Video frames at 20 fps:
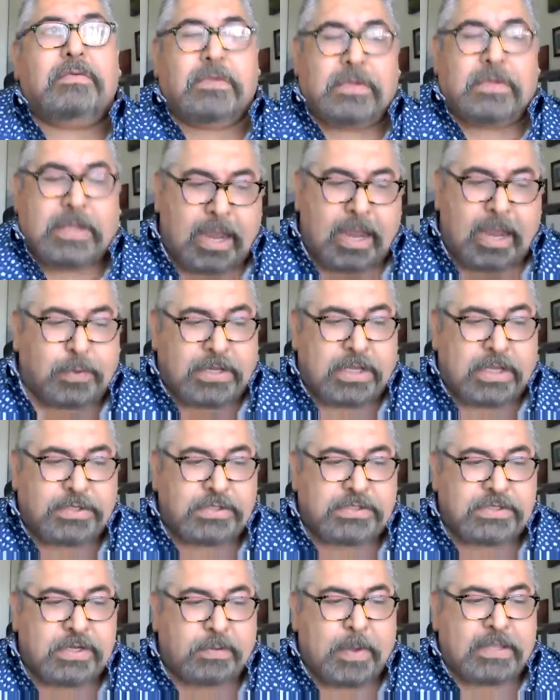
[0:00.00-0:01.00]
that
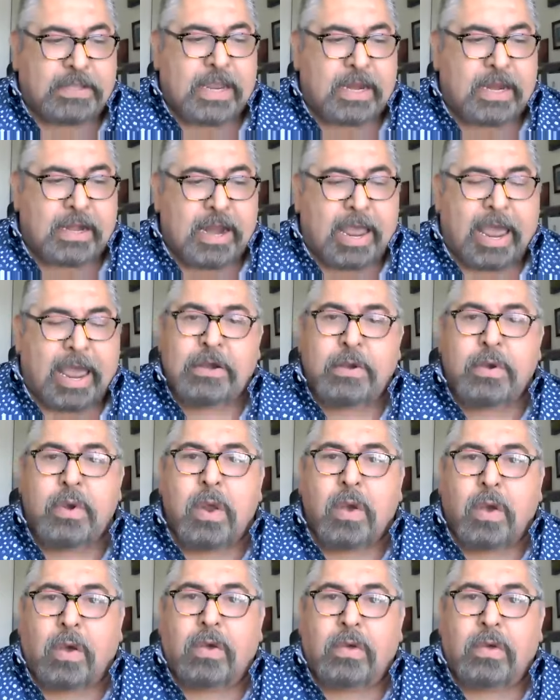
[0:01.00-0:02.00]
relationship and then
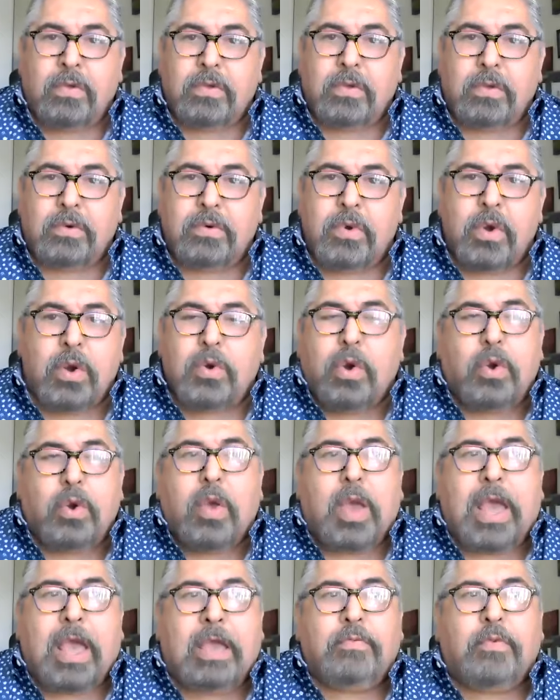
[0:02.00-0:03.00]
no,
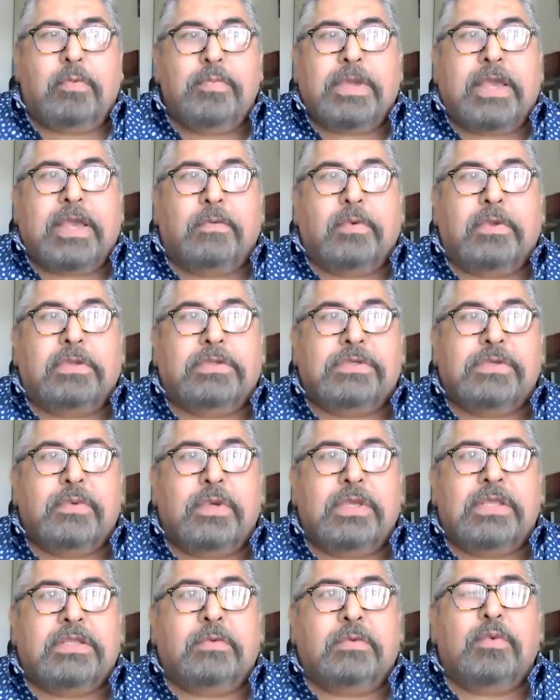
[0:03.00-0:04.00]
I won't be able to
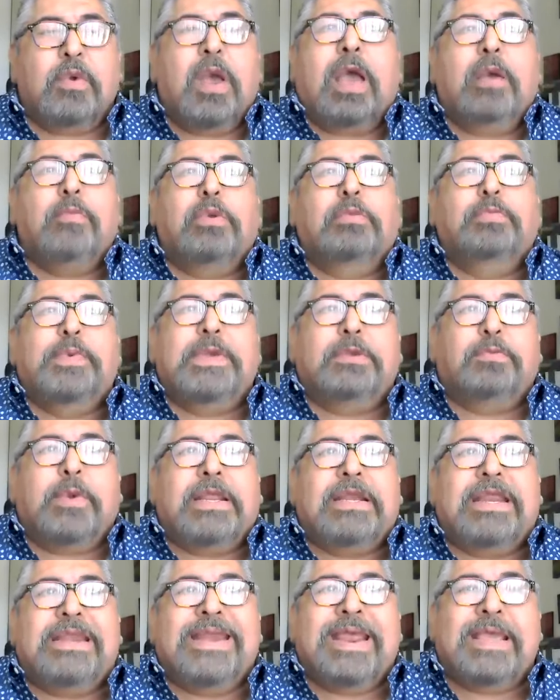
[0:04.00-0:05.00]
interview. I will be
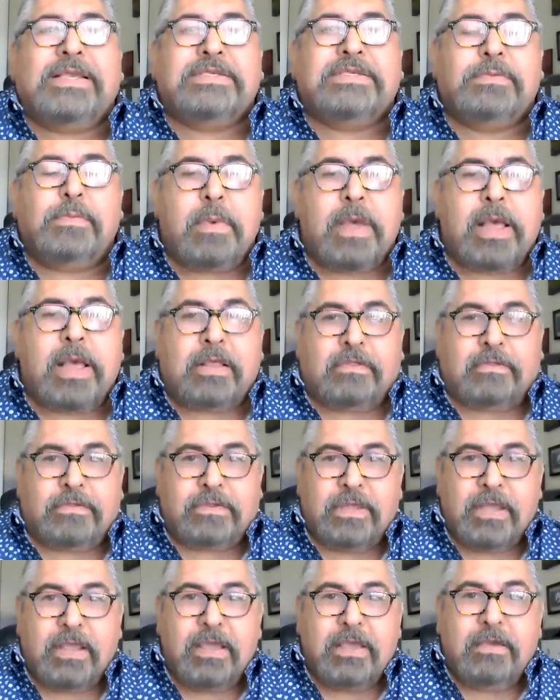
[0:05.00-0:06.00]
ready next month,
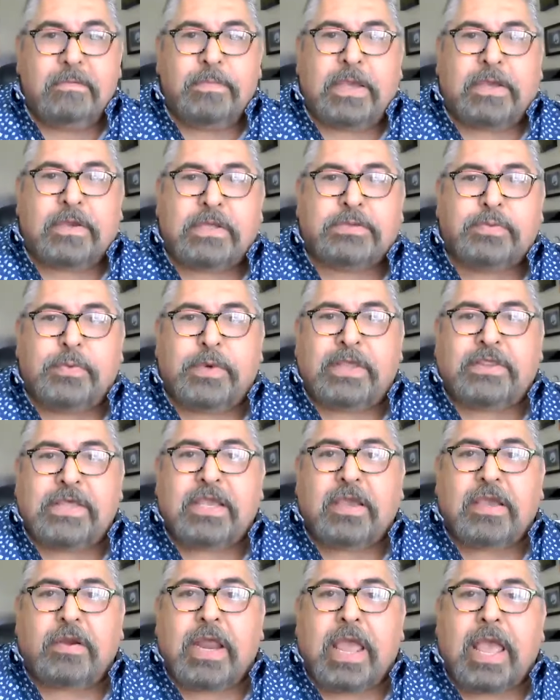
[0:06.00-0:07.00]
because we
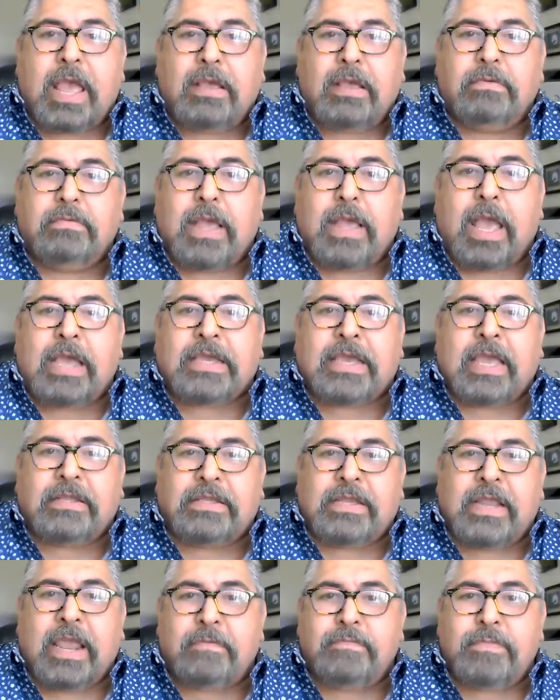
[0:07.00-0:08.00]
think on
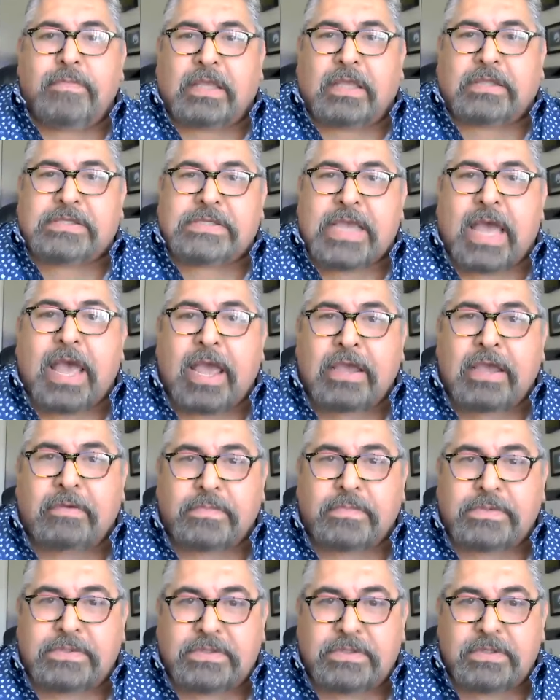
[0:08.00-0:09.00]
Academia
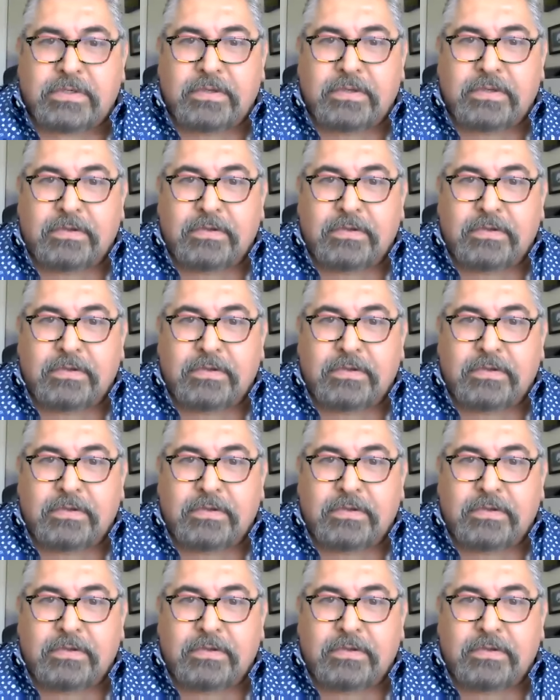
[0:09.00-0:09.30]
Times,